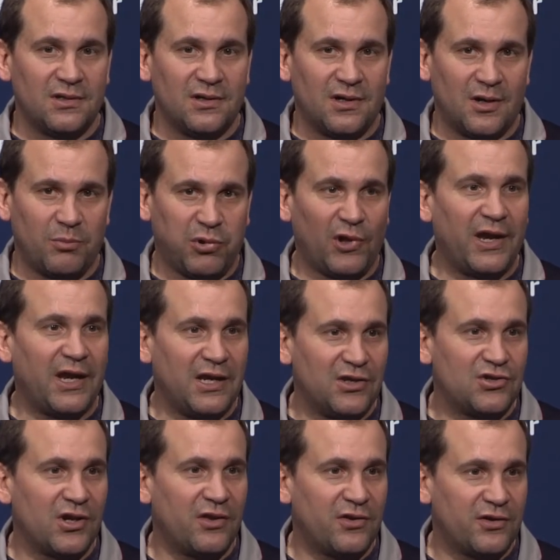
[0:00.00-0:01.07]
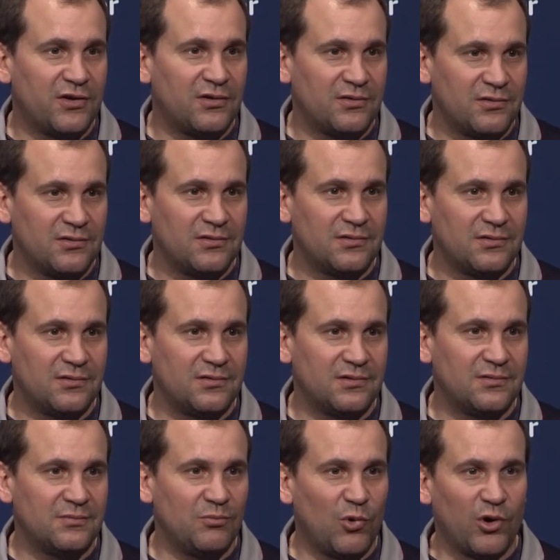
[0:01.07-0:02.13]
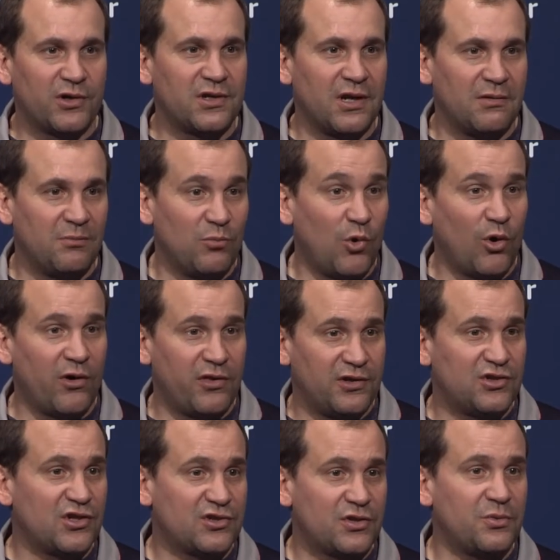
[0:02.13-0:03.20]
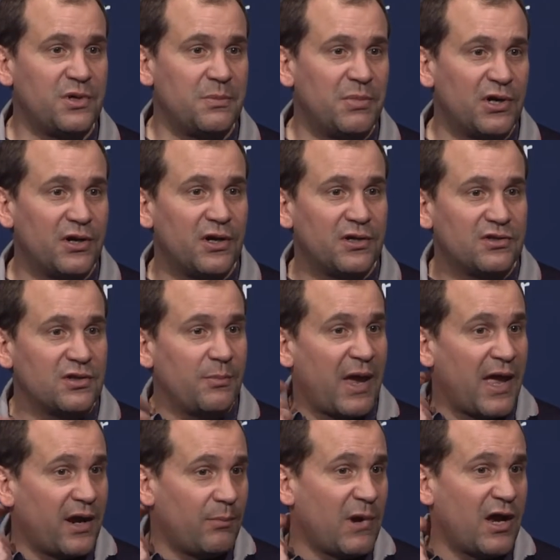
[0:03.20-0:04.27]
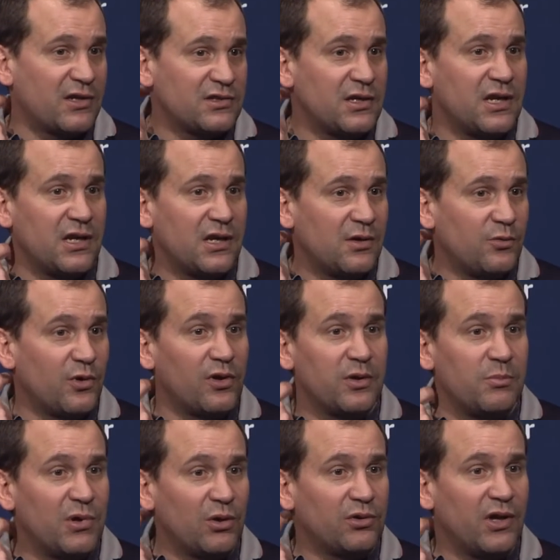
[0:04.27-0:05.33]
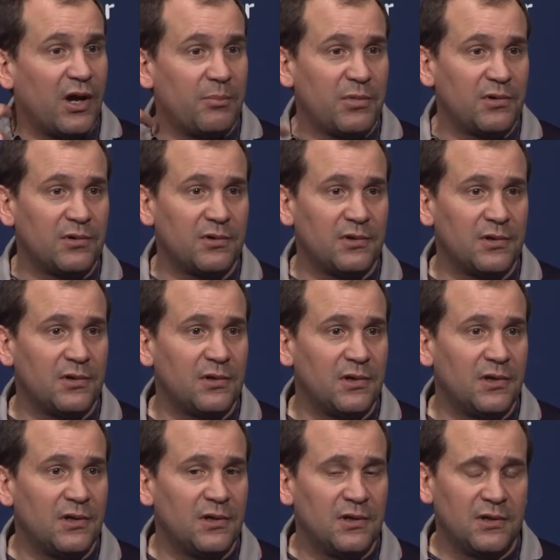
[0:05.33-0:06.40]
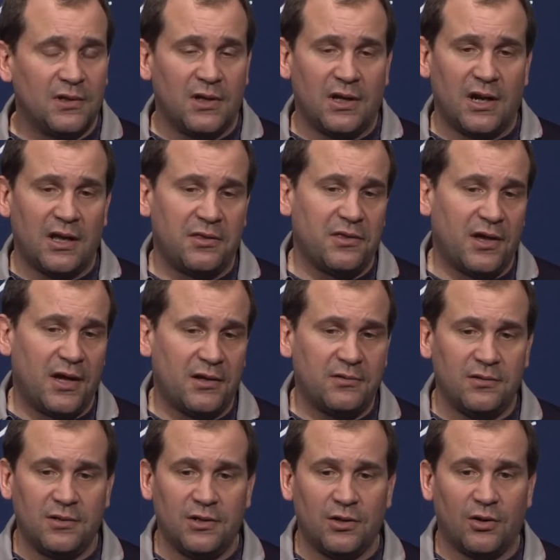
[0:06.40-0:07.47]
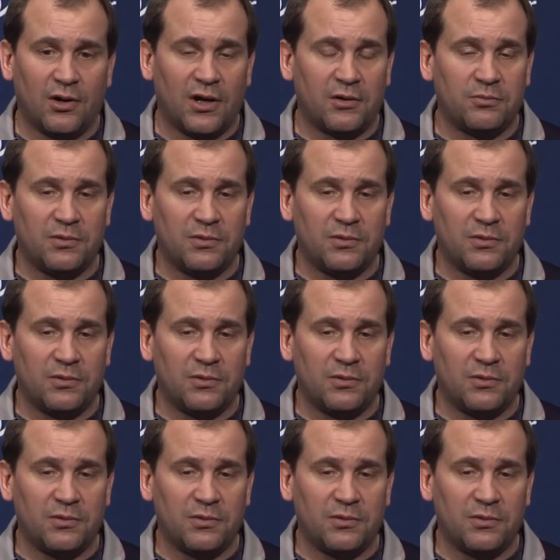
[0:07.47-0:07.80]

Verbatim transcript: are playing each other more t- more than just three periods, some animosity can really build up. And I thought, you know, our,